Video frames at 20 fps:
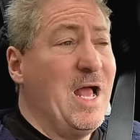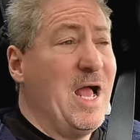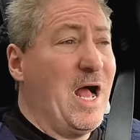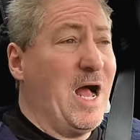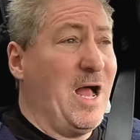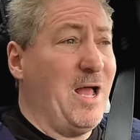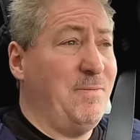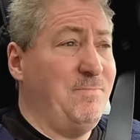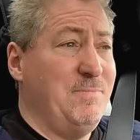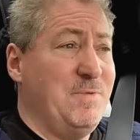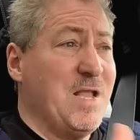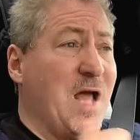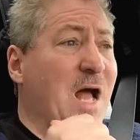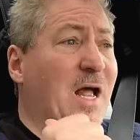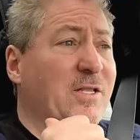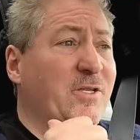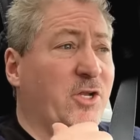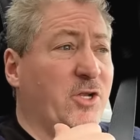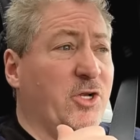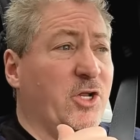I'm
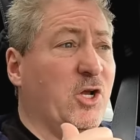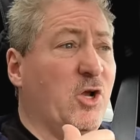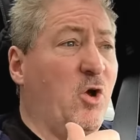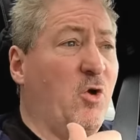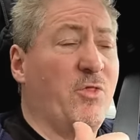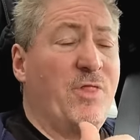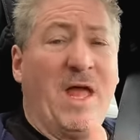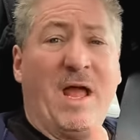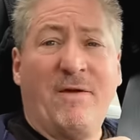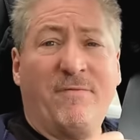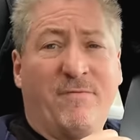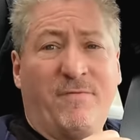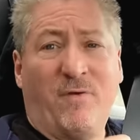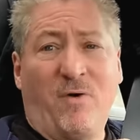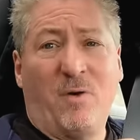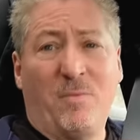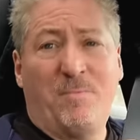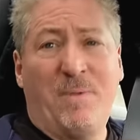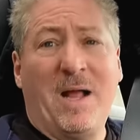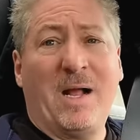not going to go that
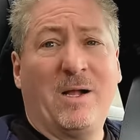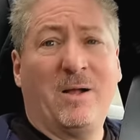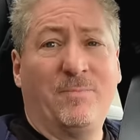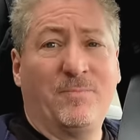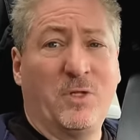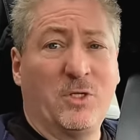far back up